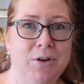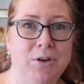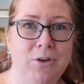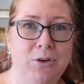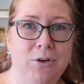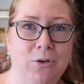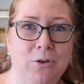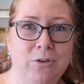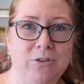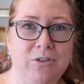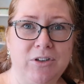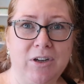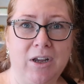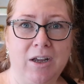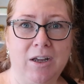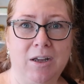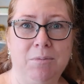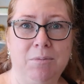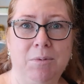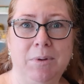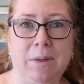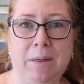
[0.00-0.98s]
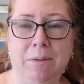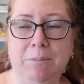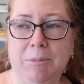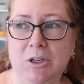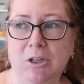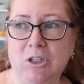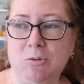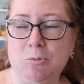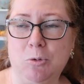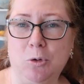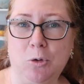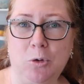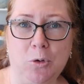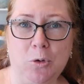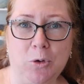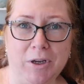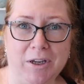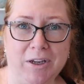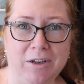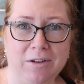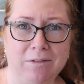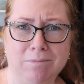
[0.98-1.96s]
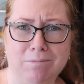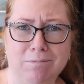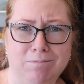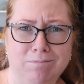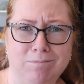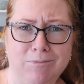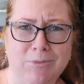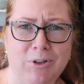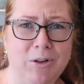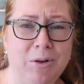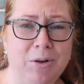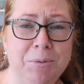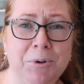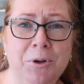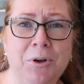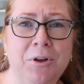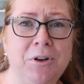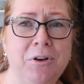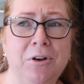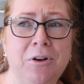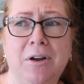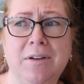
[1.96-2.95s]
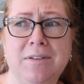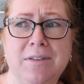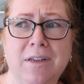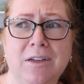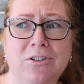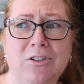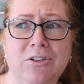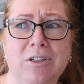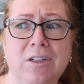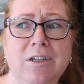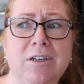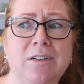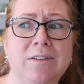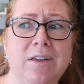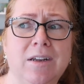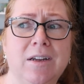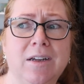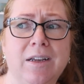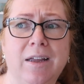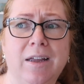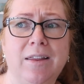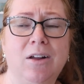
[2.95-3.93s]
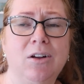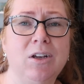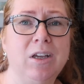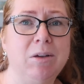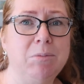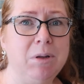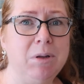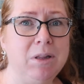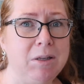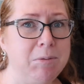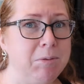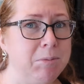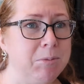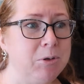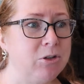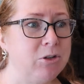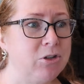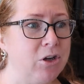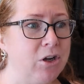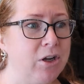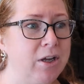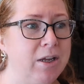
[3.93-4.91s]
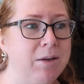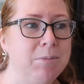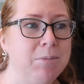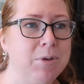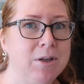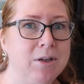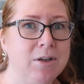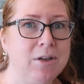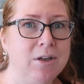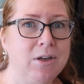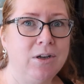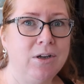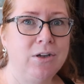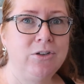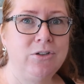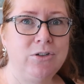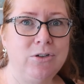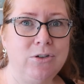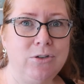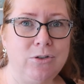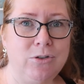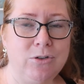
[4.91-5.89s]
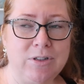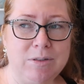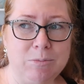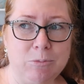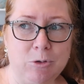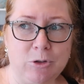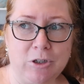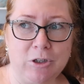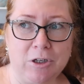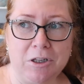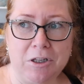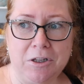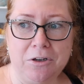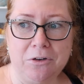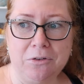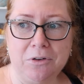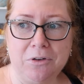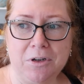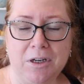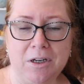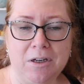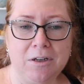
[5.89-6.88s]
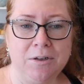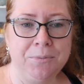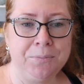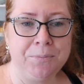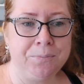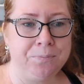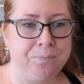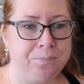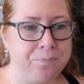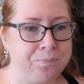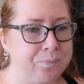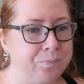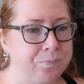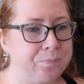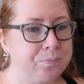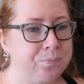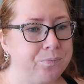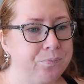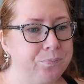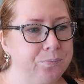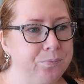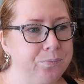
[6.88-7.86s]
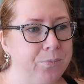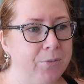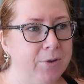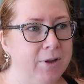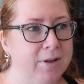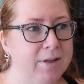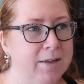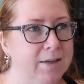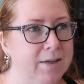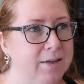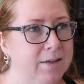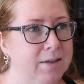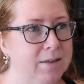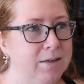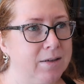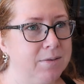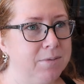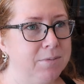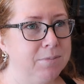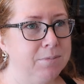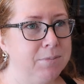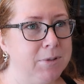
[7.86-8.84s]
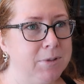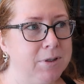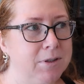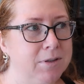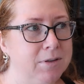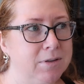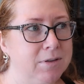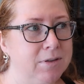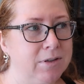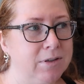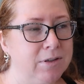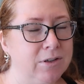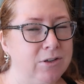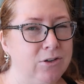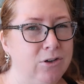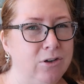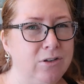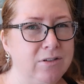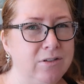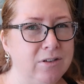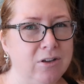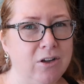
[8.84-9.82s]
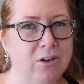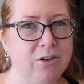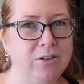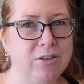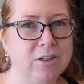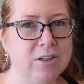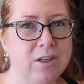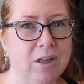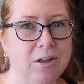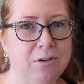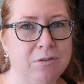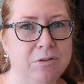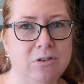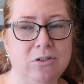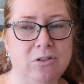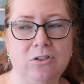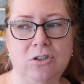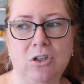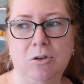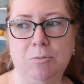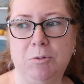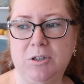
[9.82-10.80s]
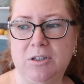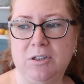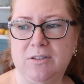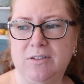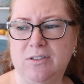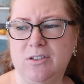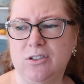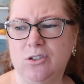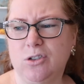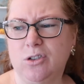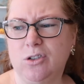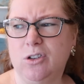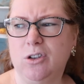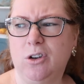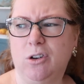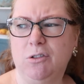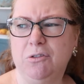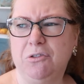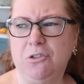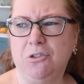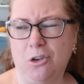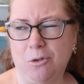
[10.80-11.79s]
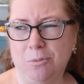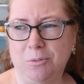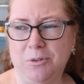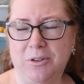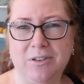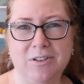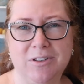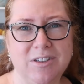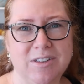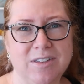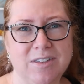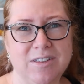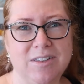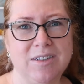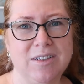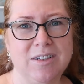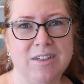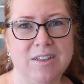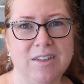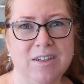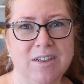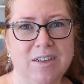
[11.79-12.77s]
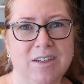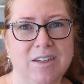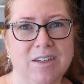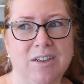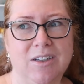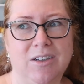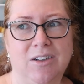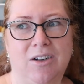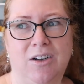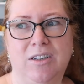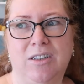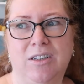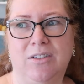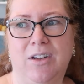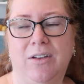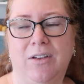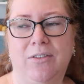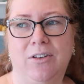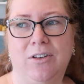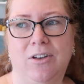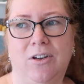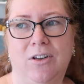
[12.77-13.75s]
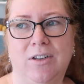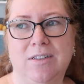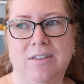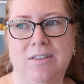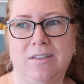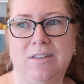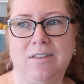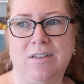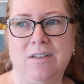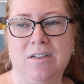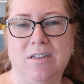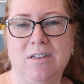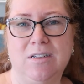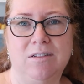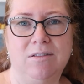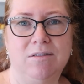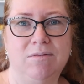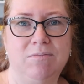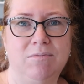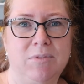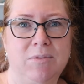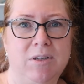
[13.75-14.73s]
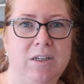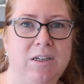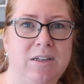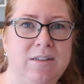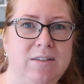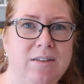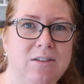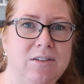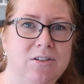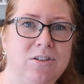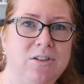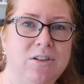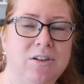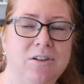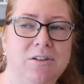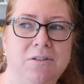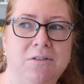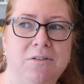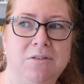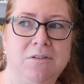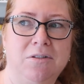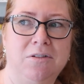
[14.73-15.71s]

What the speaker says: Not much more cooking, but it'll be kind of nice actually, because again, that'll give me a little bit more time to do some more decluttering. Not a lot of decluttering to do, but just to do the odd jobs and just kind of have a nice ease into